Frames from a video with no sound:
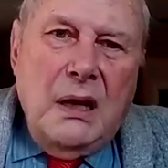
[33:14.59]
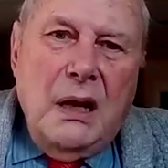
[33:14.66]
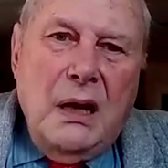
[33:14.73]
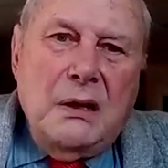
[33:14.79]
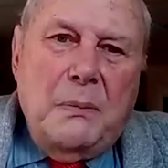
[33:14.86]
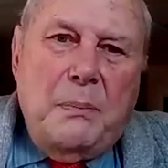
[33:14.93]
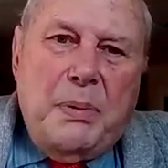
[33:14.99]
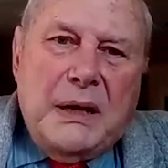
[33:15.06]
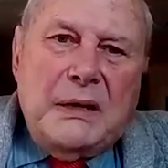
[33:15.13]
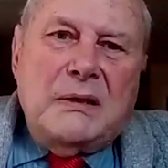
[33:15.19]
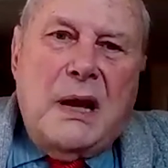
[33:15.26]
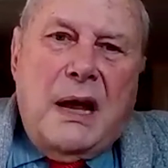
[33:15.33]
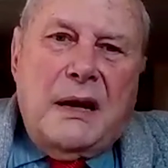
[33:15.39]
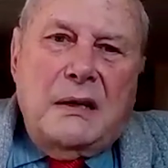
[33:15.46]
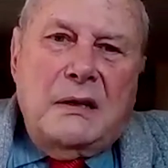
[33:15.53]
And the big
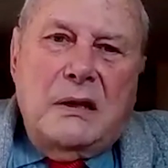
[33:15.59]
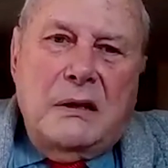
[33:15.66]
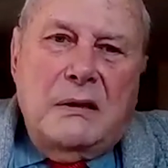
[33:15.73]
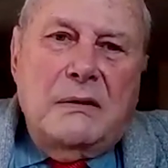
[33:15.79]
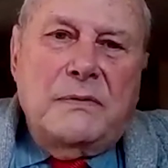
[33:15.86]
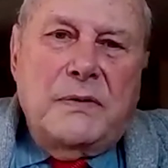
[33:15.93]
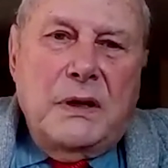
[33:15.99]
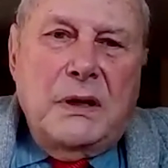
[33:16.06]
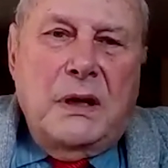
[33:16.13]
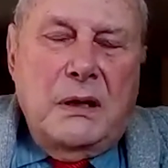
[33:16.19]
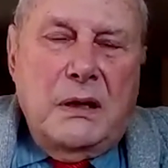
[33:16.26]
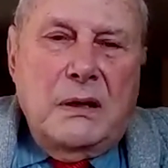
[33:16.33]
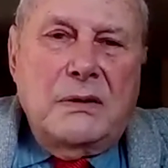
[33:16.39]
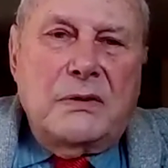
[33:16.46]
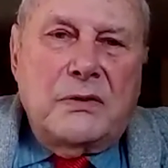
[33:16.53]
negative
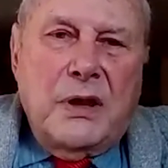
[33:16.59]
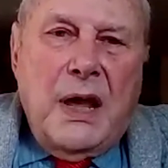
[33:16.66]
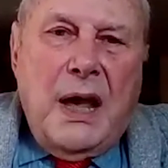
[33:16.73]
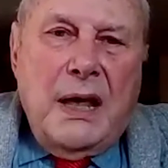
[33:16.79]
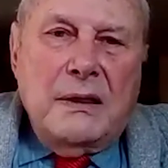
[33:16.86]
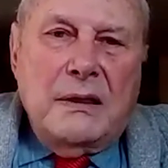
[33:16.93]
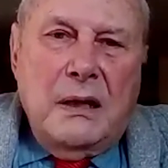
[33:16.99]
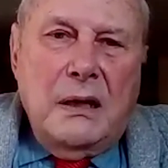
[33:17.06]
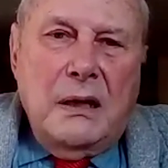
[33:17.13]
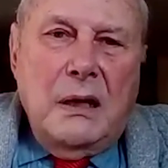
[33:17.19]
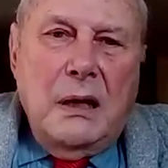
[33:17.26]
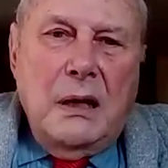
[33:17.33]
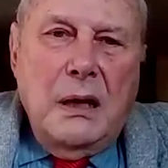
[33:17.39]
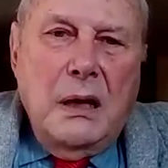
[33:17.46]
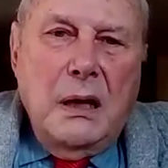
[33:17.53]
is that
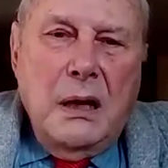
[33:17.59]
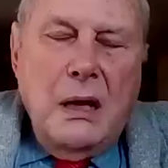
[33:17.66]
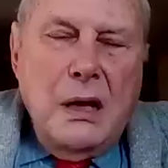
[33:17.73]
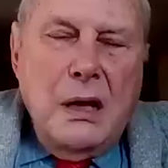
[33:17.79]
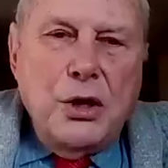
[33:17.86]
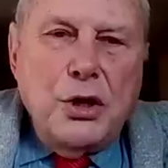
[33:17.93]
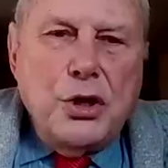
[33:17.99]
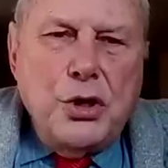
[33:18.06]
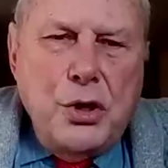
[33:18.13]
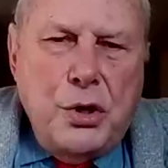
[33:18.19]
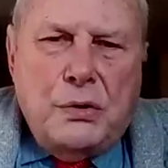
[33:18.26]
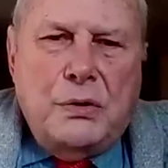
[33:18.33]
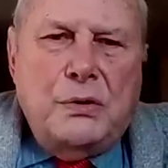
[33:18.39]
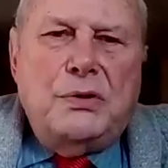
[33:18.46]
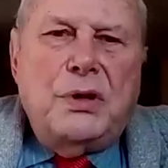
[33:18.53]
the
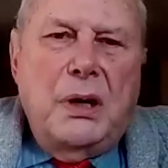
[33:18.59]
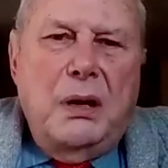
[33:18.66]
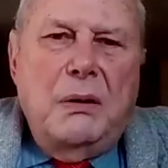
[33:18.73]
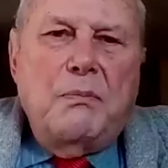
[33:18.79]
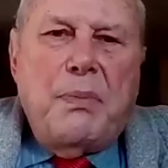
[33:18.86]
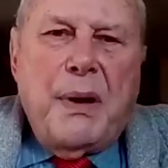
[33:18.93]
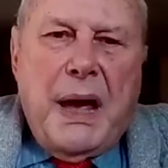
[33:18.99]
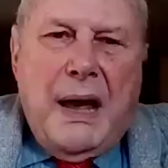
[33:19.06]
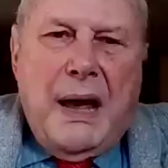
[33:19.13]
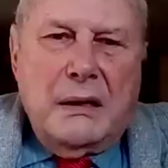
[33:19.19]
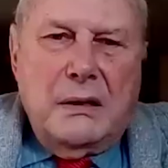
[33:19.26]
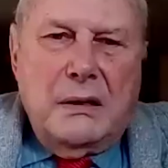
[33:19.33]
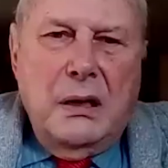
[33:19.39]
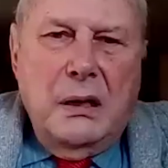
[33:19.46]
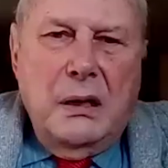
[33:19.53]
huge
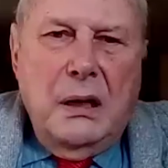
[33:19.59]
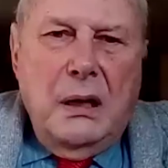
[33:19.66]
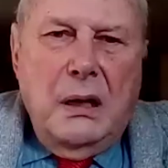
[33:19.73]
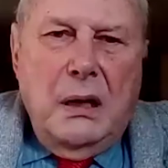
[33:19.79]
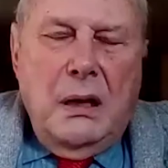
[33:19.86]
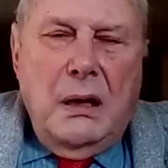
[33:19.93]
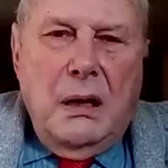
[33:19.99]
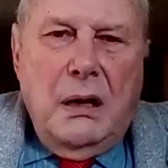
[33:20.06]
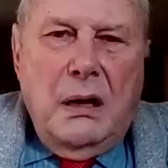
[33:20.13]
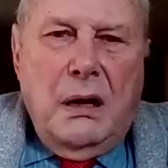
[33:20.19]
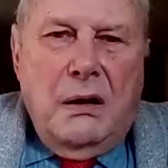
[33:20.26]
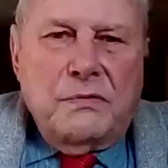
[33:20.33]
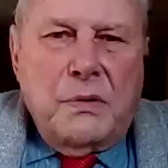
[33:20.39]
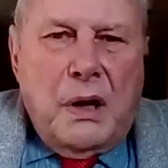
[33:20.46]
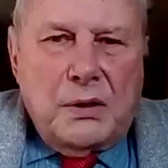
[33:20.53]
impact
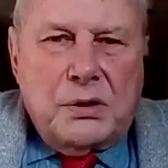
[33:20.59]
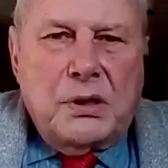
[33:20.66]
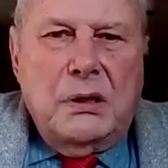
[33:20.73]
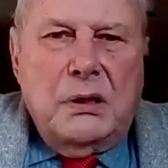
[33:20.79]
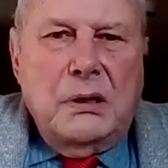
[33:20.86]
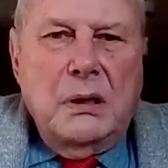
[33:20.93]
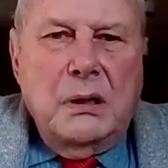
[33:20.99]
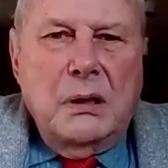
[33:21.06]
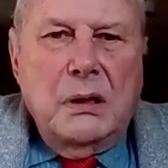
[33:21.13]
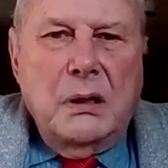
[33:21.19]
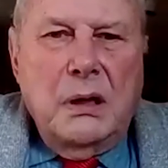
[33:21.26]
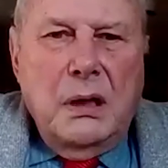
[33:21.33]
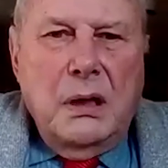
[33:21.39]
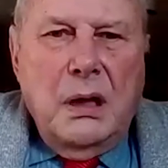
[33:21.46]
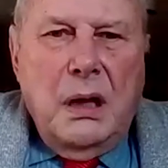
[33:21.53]
of Russian
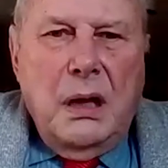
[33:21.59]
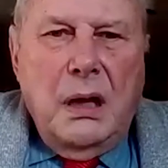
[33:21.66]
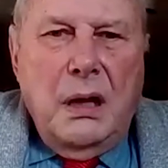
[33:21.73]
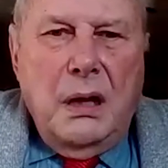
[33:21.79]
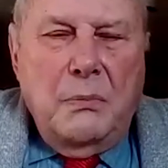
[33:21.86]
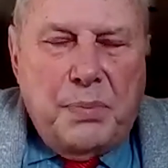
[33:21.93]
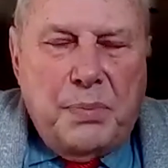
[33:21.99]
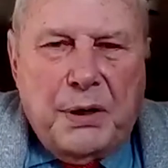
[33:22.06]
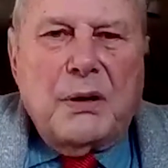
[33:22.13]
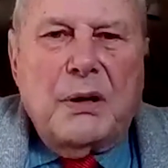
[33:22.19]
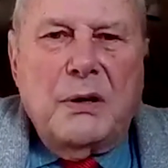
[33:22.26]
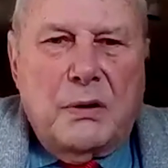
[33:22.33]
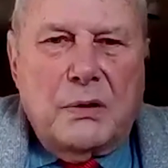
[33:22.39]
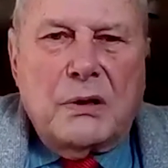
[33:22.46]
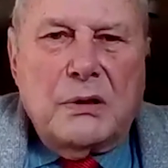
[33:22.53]

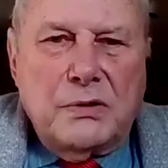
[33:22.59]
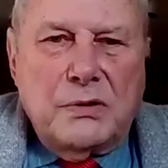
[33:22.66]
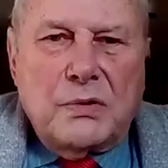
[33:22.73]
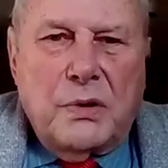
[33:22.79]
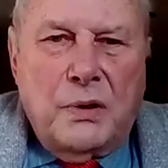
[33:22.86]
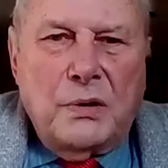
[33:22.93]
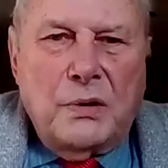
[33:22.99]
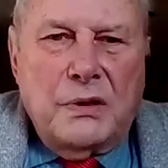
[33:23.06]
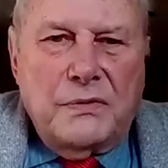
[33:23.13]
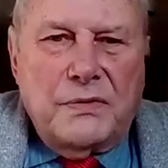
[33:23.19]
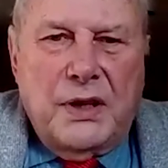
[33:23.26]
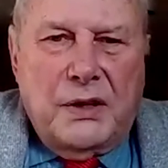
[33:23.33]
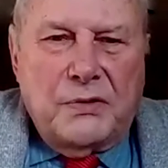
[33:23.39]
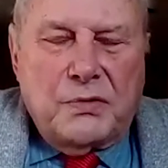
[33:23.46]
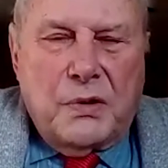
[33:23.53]
imperial control of
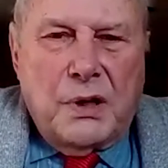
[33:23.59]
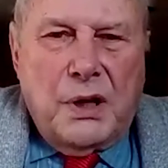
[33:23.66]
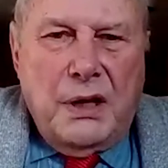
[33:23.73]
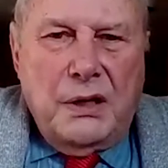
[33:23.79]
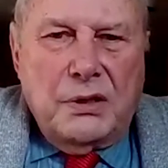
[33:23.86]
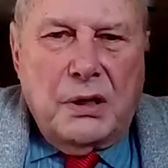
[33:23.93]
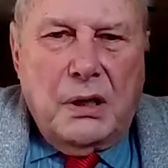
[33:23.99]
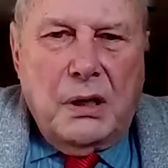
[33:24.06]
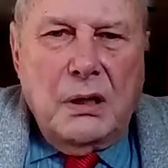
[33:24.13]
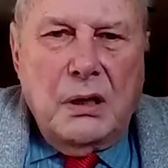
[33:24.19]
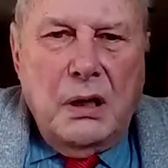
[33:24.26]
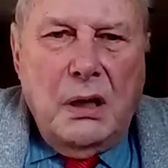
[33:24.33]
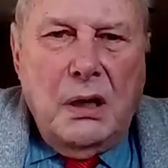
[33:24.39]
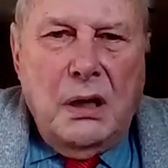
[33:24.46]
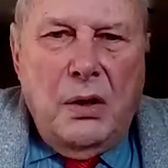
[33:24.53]
Central Asia
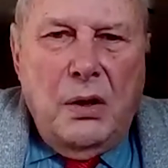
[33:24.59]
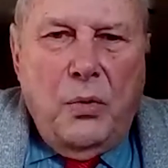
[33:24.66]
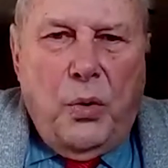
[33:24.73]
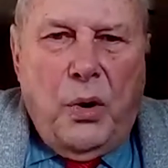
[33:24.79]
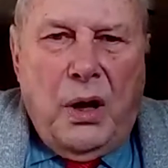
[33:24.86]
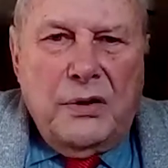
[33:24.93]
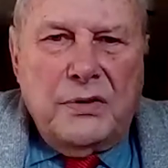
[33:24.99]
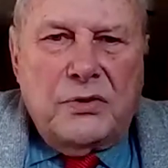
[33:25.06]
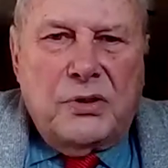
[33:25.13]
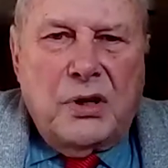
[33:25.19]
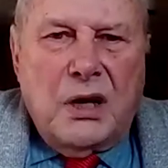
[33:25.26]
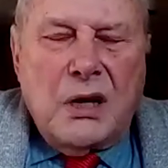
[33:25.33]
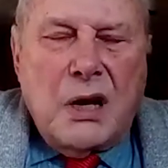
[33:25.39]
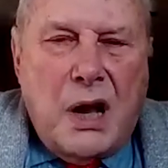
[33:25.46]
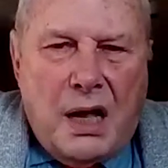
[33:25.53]
was to
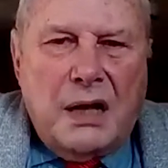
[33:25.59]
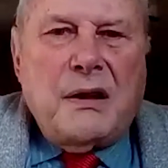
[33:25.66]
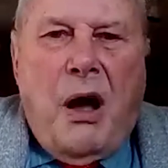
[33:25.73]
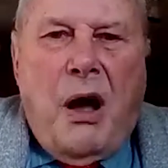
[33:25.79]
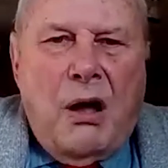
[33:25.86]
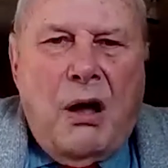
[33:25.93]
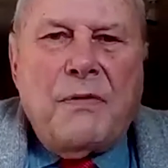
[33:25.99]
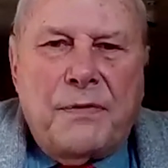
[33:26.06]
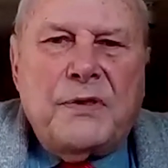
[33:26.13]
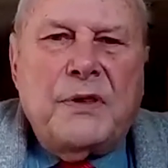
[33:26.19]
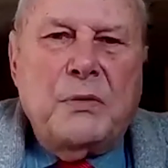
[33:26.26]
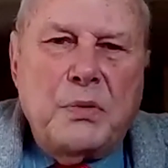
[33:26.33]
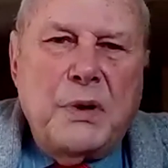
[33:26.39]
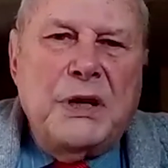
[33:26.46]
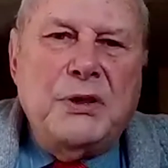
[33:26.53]
cut off the
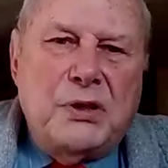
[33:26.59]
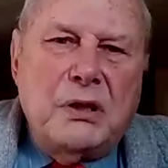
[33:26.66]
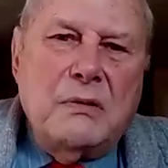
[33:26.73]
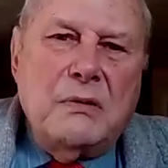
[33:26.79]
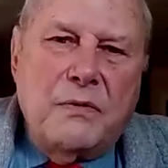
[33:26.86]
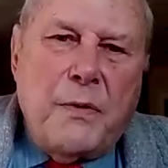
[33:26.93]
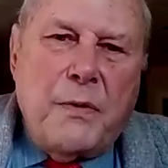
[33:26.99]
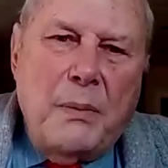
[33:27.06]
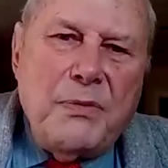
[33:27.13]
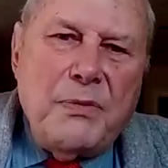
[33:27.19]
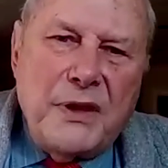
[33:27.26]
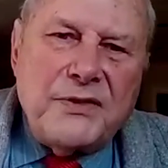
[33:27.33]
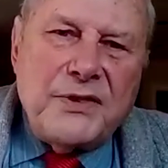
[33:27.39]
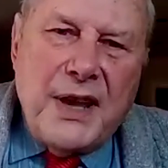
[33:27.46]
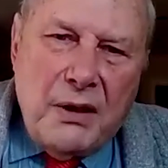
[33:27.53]
region from the
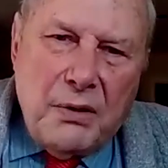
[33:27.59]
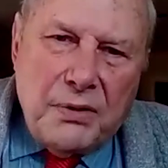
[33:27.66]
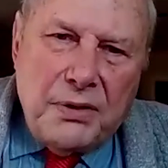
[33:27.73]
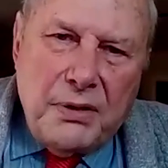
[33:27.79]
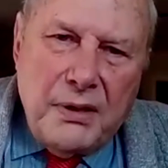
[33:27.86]
south.